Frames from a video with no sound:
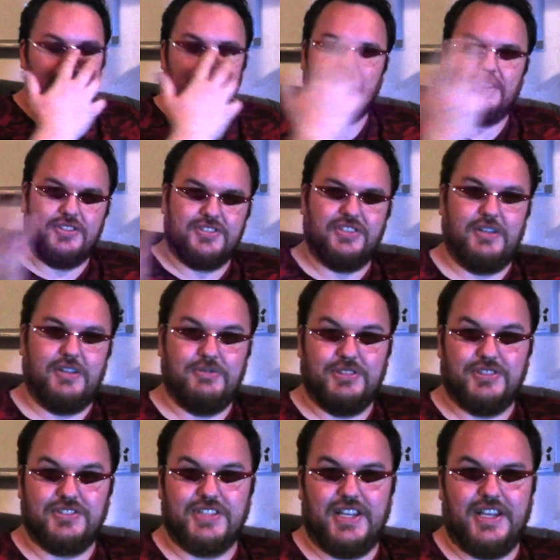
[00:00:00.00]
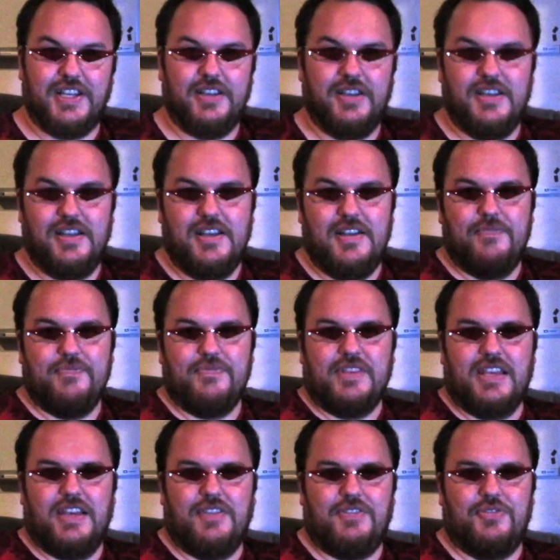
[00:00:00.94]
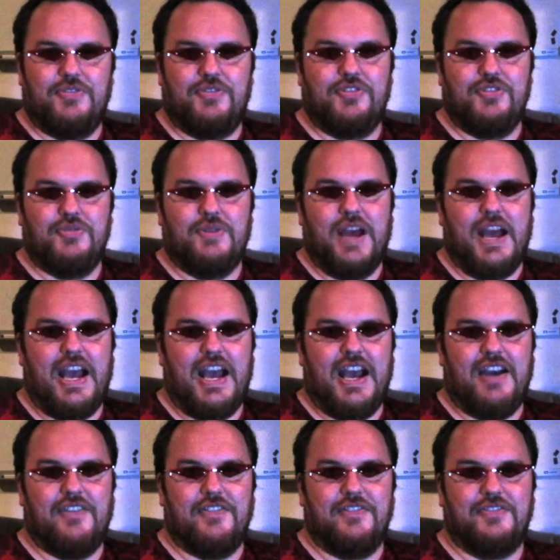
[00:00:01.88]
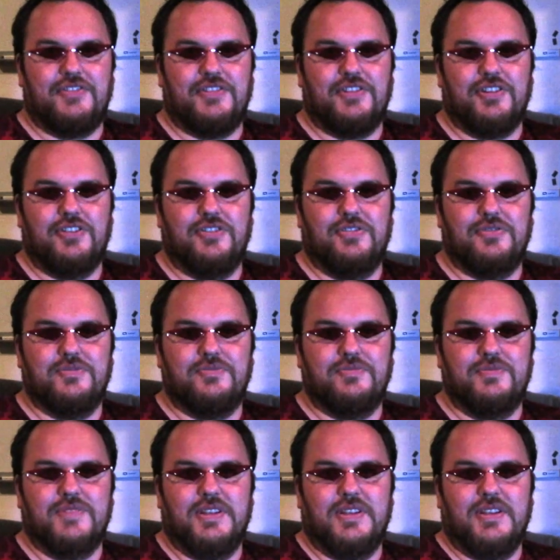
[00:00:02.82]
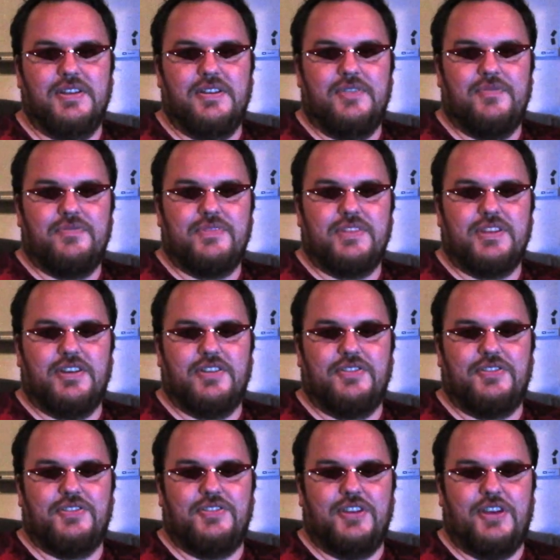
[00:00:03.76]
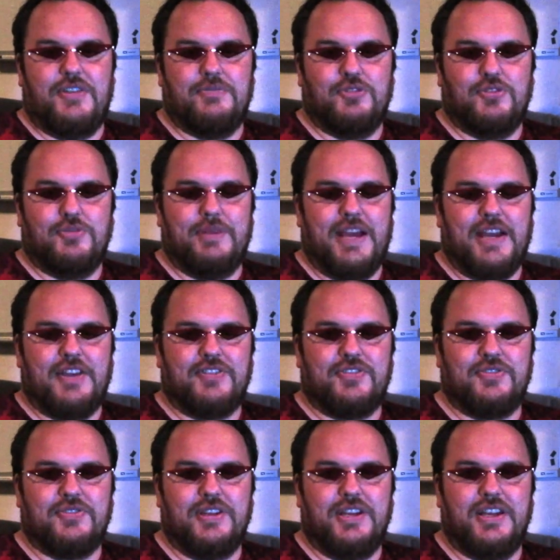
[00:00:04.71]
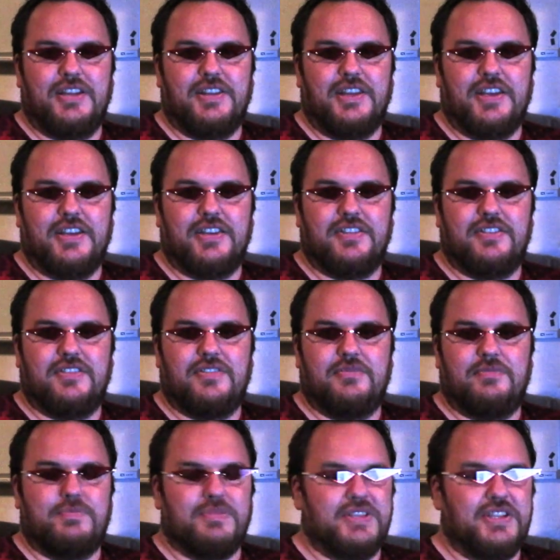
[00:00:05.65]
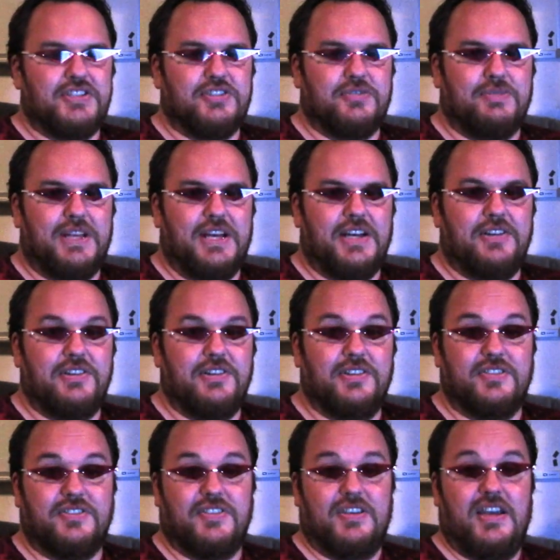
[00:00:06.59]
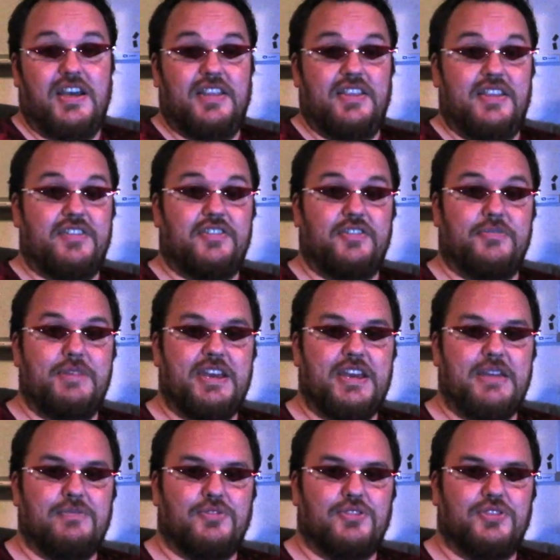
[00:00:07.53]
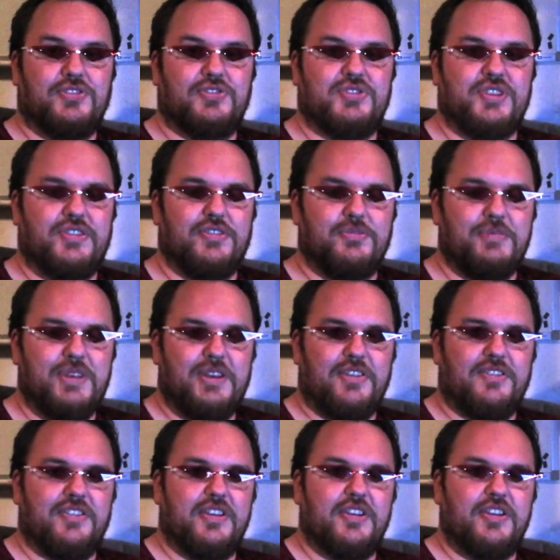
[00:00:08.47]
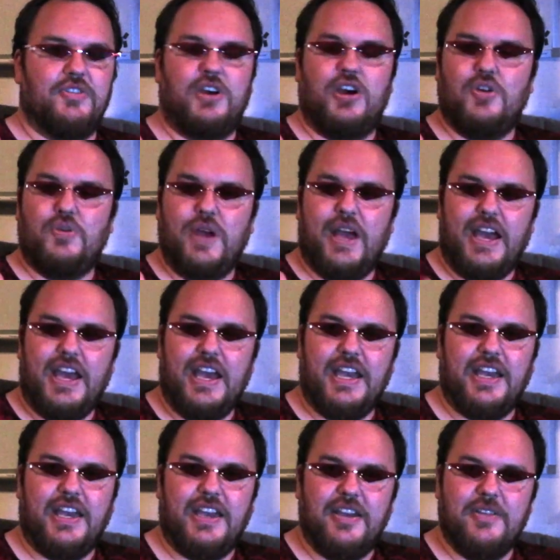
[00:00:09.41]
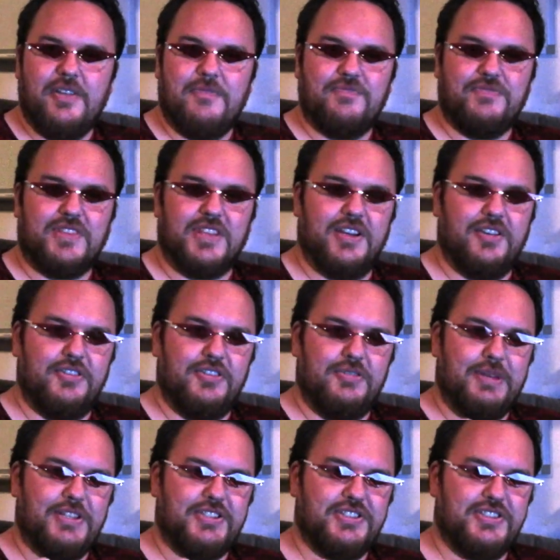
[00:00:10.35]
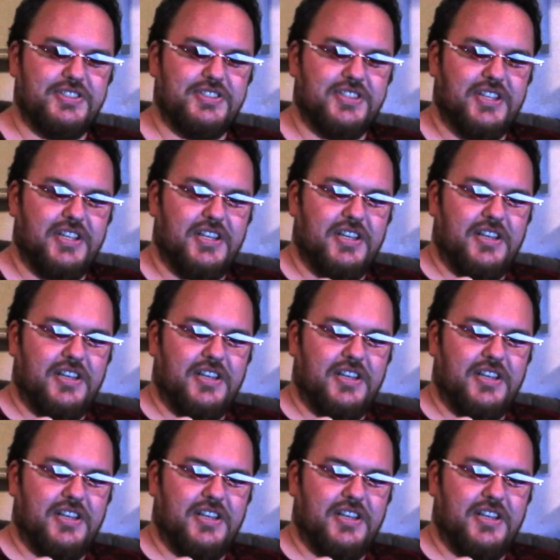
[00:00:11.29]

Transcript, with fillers: But also, I will say, if you do have your own, you know, if you do have more backstory and like potential plot hooks, that does make it more interesting for me because I can go, oh hey, you know, you mentioned,